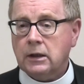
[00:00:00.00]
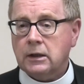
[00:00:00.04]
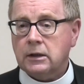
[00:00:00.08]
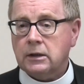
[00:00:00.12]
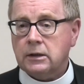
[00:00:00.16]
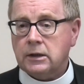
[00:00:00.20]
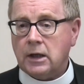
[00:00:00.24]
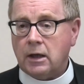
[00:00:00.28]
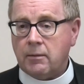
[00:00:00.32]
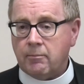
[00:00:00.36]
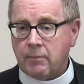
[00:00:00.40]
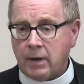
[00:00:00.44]

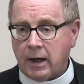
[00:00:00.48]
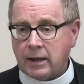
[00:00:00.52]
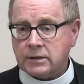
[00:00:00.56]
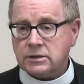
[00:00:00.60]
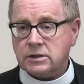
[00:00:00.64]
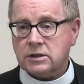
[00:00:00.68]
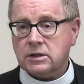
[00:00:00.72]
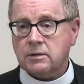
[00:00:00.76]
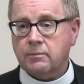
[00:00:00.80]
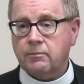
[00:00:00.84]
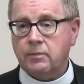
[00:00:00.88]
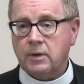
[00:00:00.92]
You
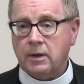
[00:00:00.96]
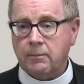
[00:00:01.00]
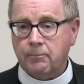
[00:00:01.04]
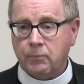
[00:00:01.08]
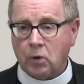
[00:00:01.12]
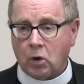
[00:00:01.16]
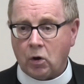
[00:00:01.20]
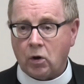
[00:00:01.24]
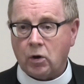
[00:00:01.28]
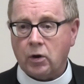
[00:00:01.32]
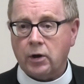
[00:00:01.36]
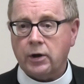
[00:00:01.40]
must be
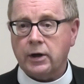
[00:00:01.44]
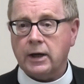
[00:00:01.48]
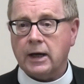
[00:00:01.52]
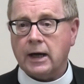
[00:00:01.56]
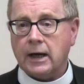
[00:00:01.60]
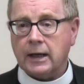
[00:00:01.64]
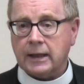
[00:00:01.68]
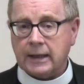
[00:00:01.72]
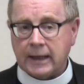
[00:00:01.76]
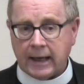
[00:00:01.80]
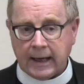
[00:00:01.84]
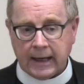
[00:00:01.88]
born
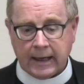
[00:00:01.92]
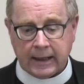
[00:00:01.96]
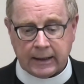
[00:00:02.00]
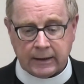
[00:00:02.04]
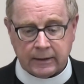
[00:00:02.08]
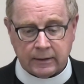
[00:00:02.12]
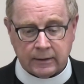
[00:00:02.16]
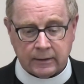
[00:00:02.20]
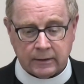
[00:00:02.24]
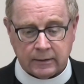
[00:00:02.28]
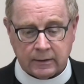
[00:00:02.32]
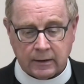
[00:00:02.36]

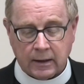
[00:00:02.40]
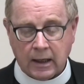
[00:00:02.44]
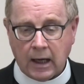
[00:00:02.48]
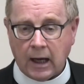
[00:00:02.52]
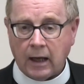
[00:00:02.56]
again,